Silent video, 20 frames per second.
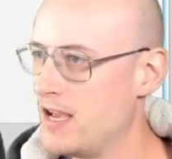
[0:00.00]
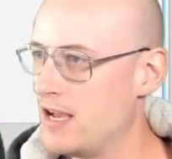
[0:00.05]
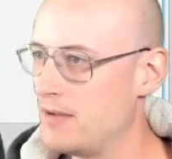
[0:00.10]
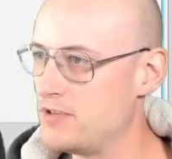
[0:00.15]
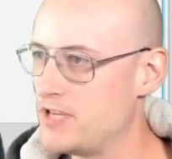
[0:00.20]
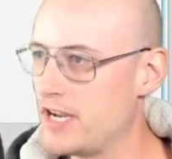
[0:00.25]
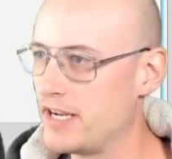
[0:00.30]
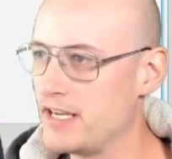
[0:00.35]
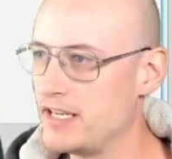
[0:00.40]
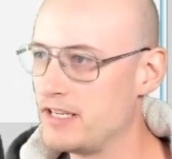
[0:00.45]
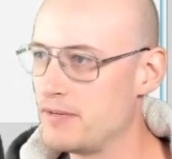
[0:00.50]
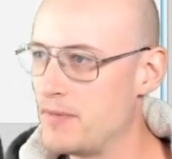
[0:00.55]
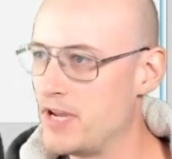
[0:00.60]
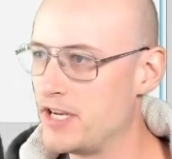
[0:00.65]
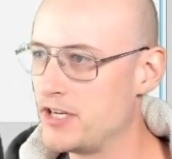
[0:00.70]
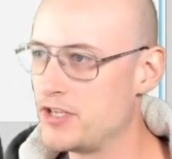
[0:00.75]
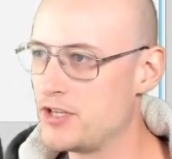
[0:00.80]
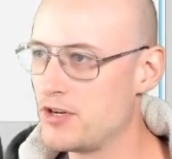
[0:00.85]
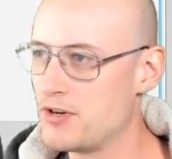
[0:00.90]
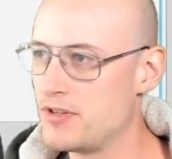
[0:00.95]
checking to make
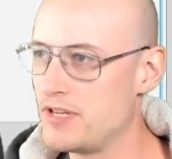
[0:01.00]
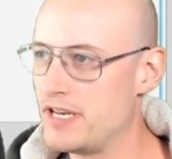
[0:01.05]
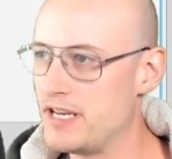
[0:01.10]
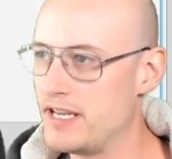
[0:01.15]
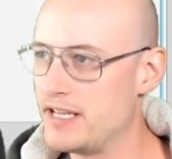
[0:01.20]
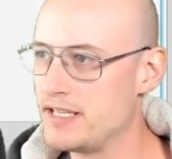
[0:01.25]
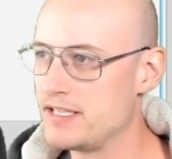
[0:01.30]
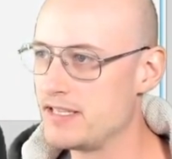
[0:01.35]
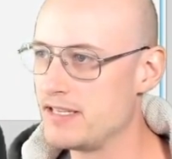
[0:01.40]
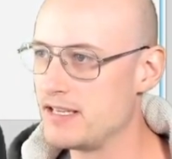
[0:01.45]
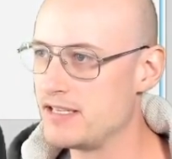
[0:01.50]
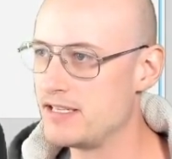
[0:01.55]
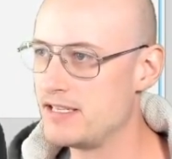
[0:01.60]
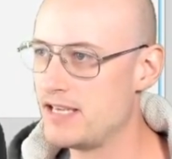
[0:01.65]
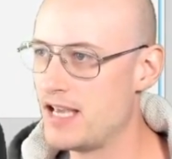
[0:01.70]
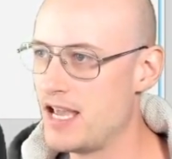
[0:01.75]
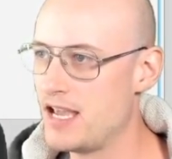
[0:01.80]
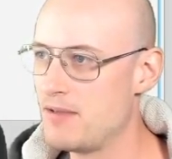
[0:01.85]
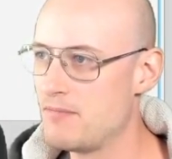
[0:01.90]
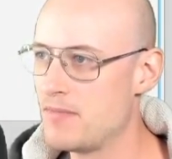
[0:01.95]
sure that it's the
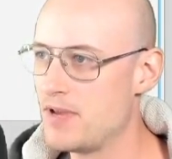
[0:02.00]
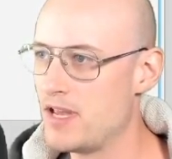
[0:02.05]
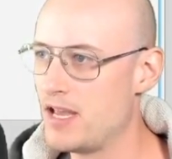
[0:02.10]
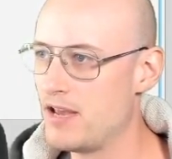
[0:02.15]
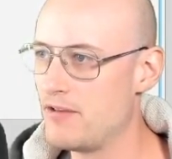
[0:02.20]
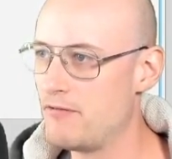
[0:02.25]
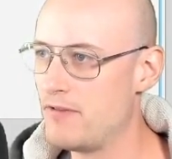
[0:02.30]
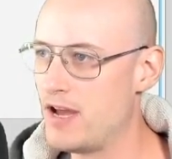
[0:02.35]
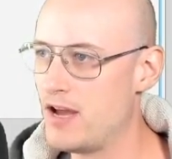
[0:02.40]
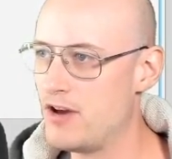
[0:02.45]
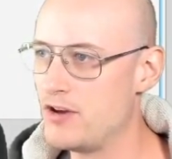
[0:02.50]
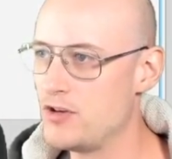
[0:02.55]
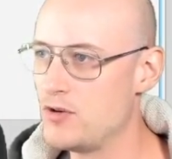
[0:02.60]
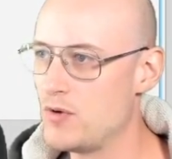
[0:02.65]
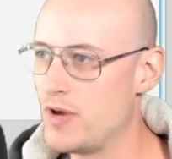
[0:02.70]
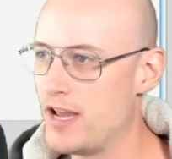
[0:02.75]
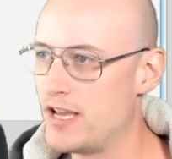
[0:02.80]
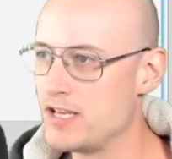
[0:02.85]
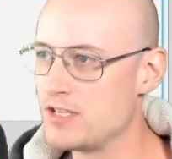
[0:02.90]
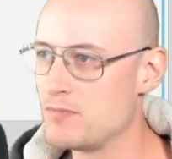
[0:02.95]
same value
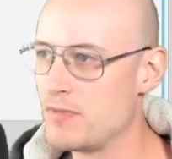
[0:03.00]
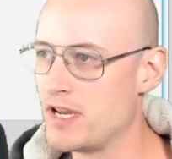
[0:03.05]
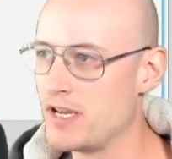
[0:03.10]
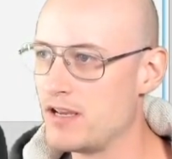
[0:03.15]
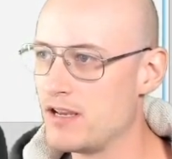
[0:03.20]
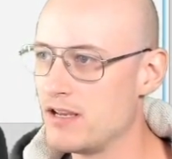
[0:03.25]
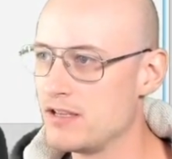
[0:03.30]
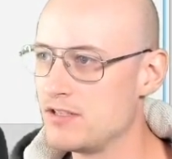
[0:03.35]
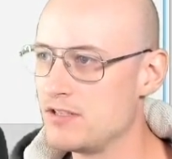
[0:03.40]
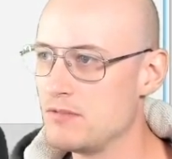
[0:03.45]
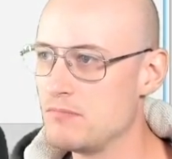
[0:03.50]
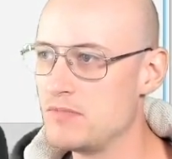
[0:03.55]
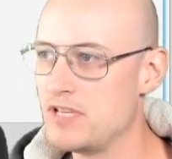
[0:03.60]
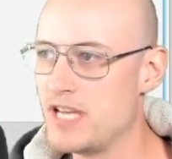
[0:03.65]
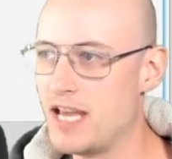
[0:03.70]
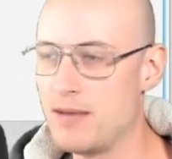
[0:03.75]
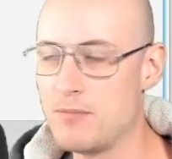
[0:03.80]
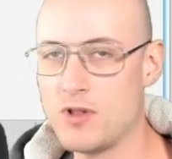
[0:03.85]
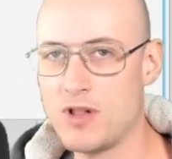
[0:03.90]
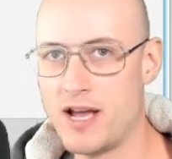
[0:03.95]
as my custom table